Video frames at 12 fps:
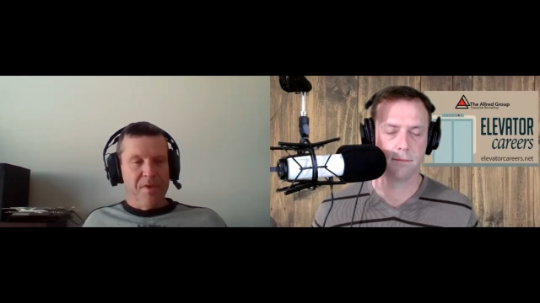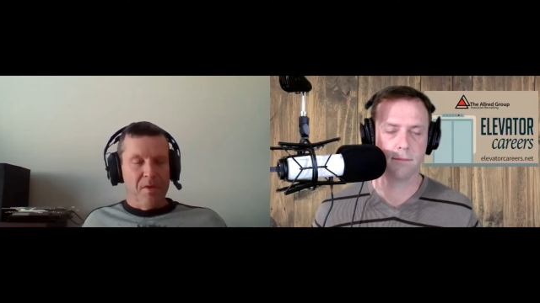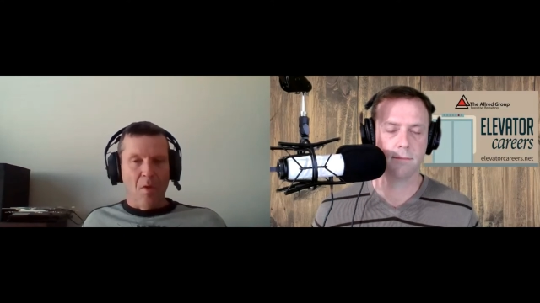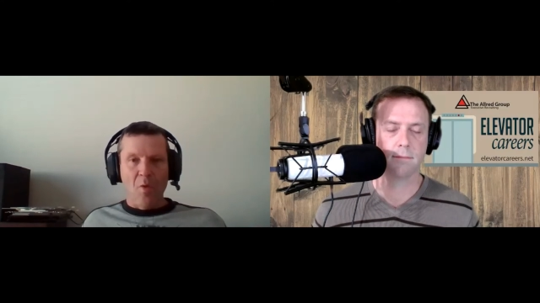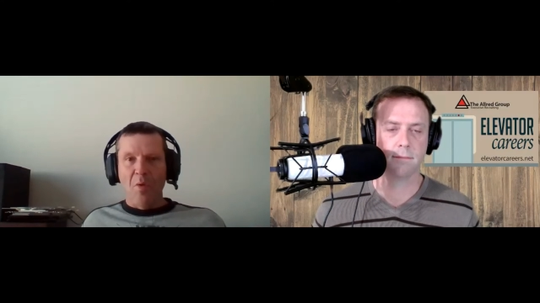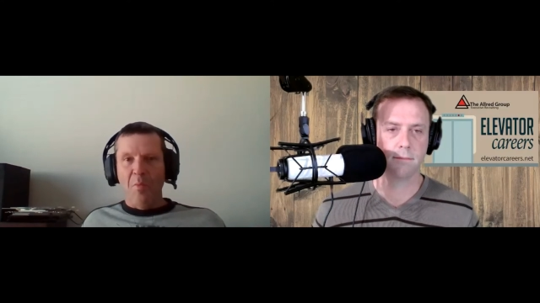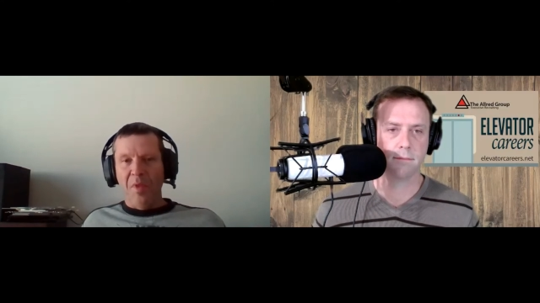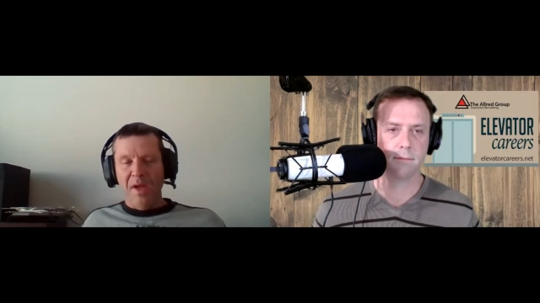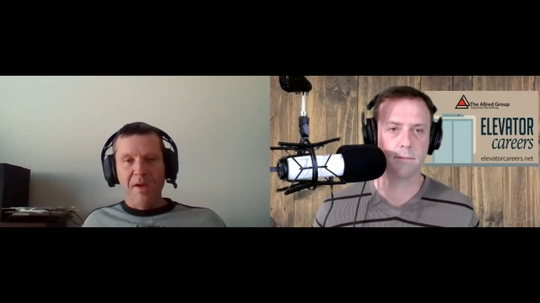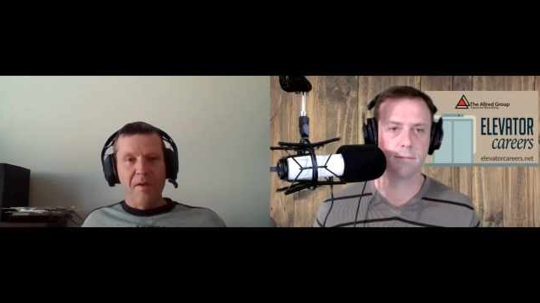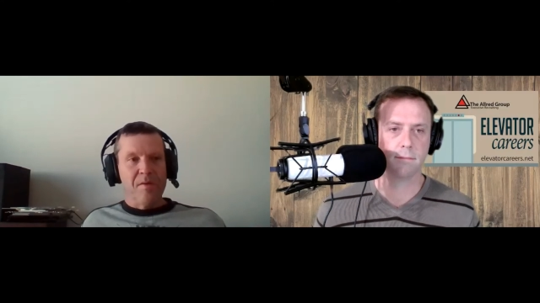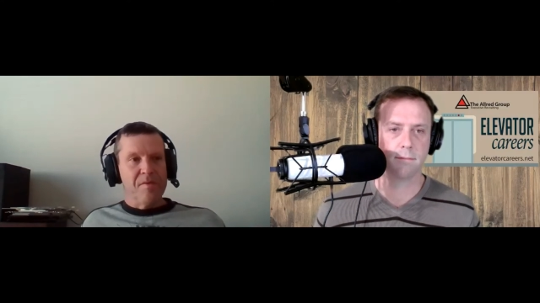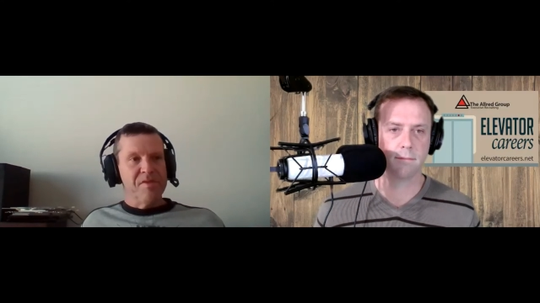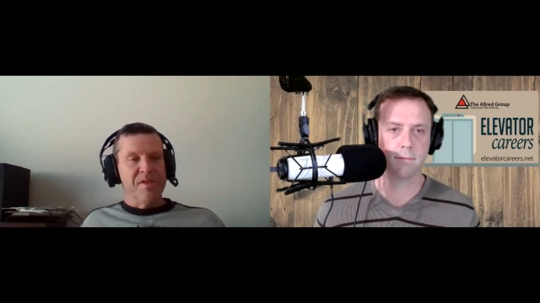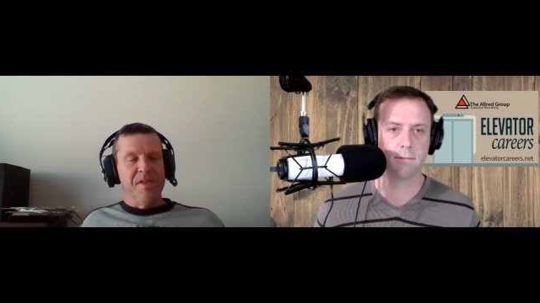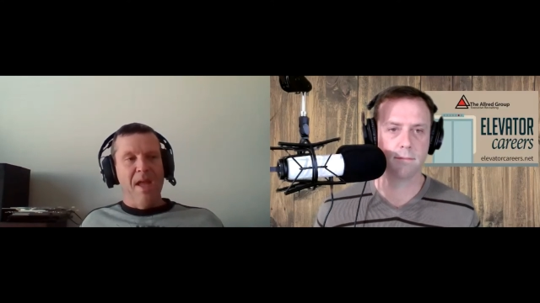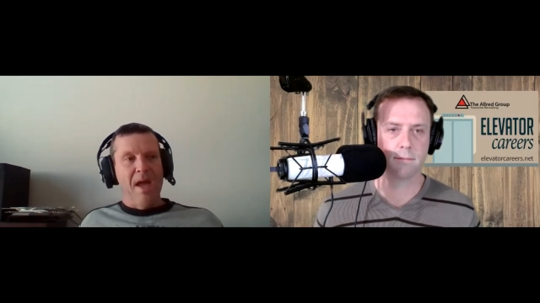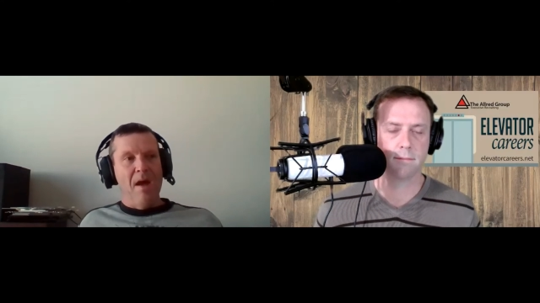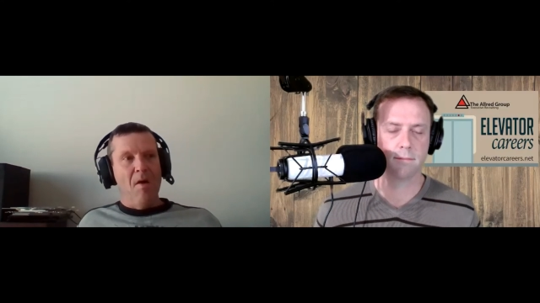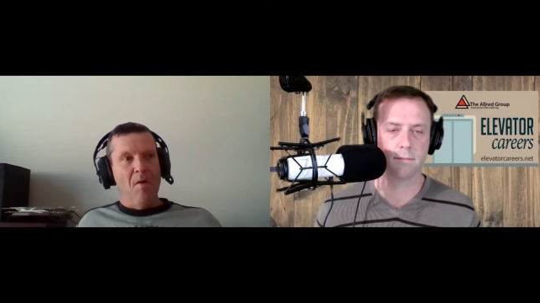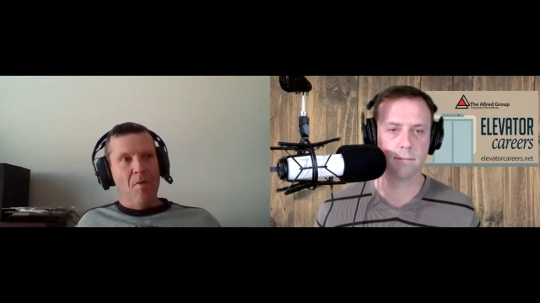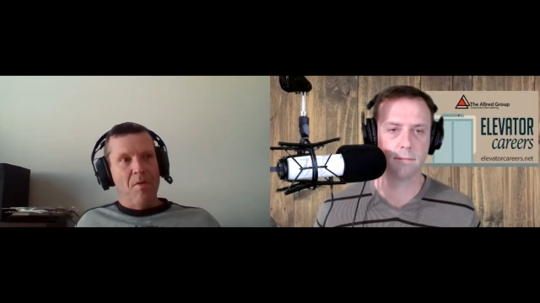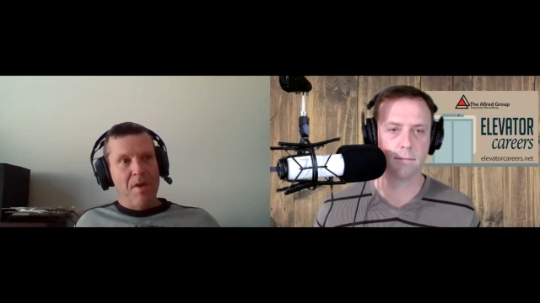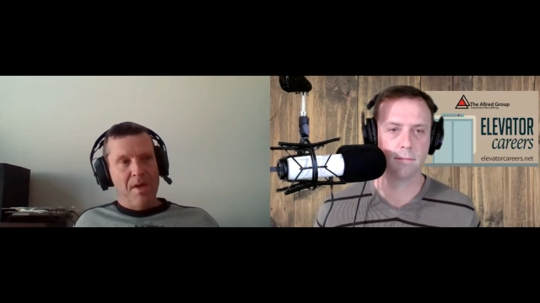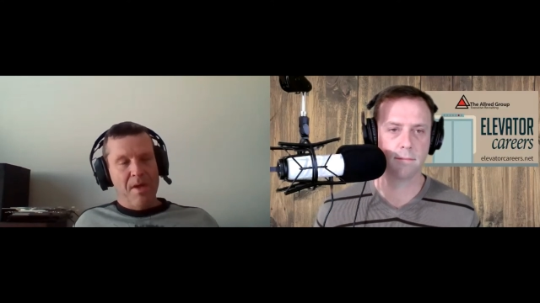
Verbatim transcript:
Speaker 1: the local players and now